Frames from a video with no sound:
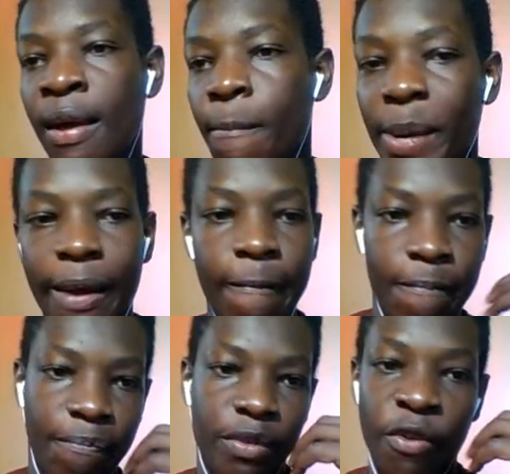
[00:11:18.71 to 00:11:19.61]
but
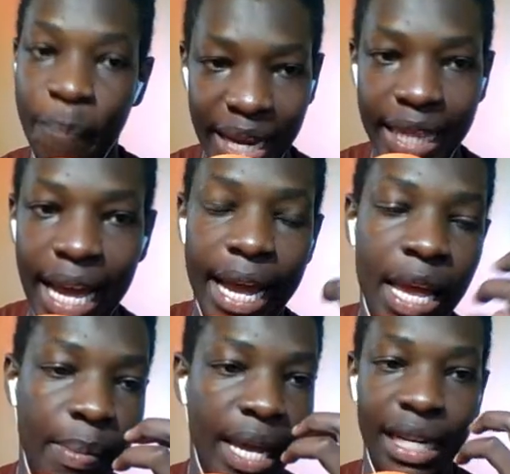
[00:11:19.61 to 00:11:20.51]
you've been there,
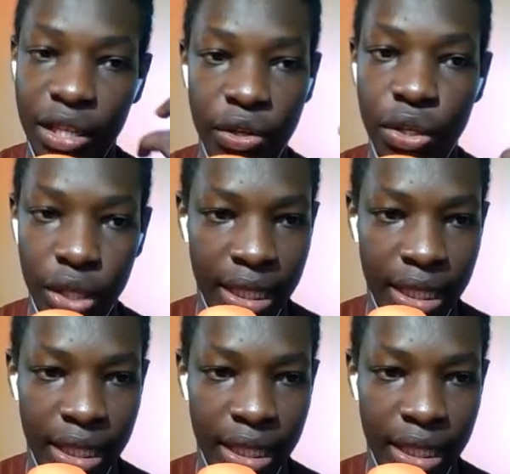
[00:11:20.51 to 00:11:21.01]
Emmy, and you're